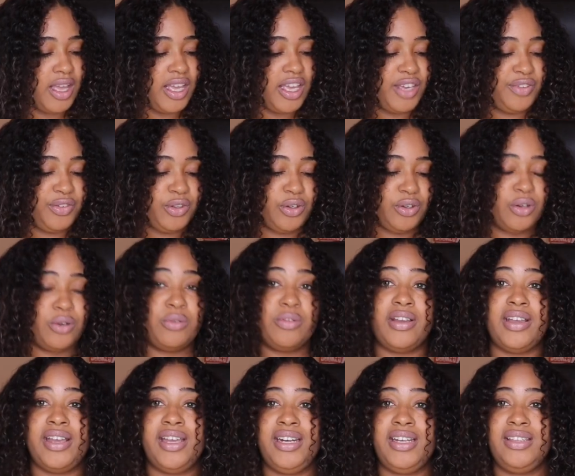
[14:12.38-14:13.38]
If you know
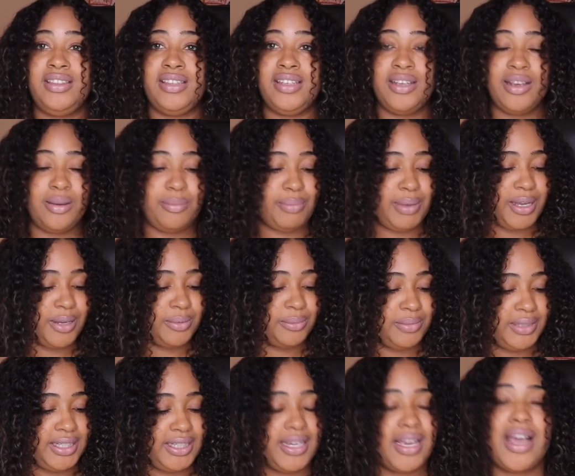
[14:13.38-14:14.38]
anything about
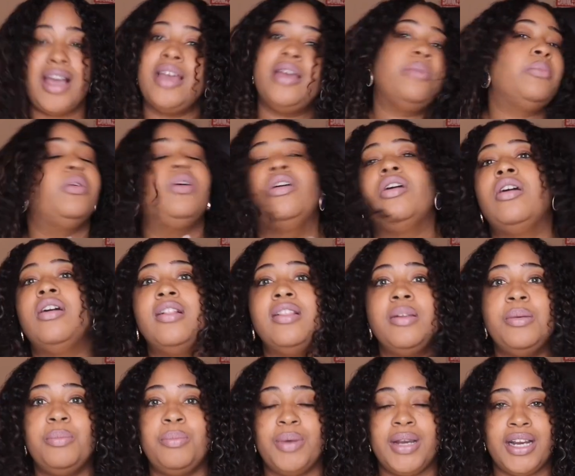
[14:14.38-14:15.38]
me, I am
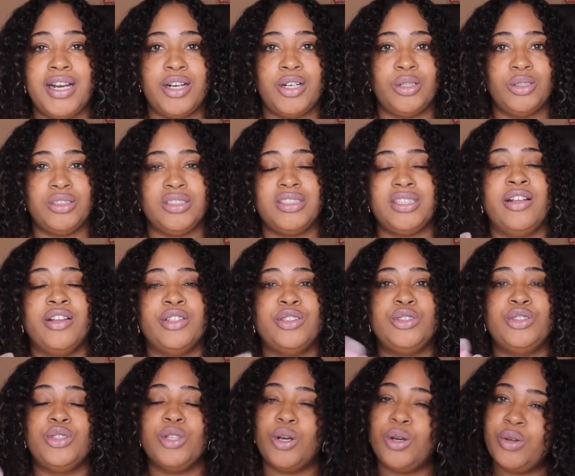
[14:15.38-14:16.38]
all about
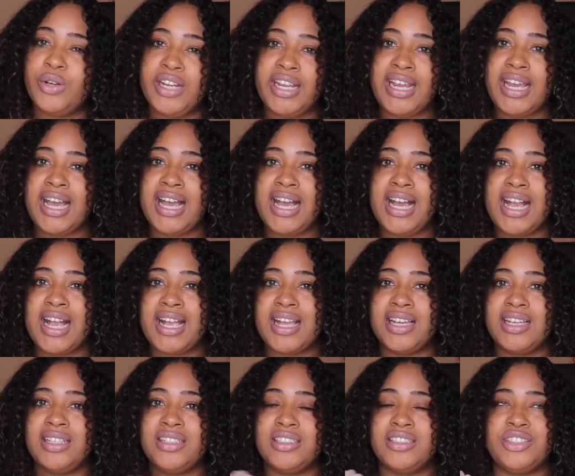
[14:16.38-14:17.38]

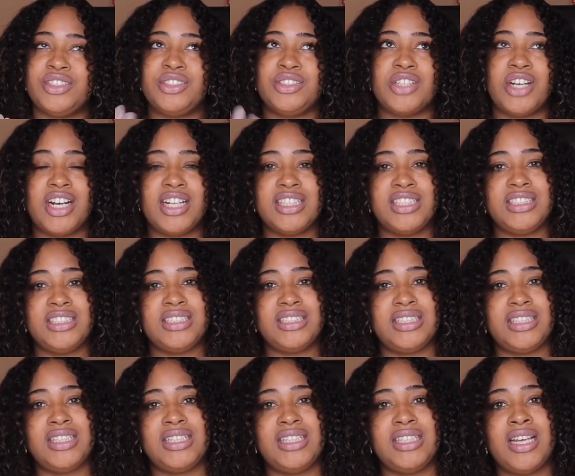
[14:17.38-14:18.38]
zodiac,
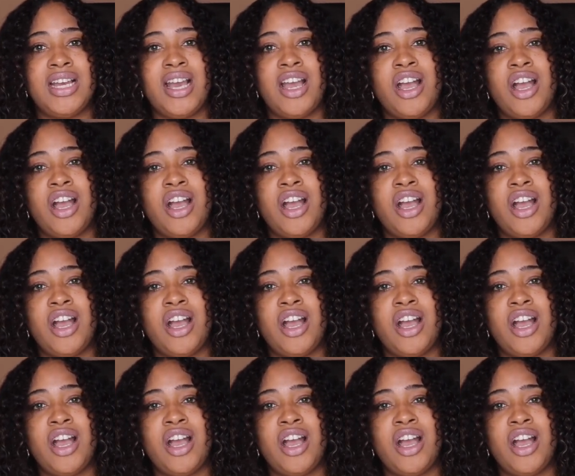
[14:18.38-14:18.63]
astrology,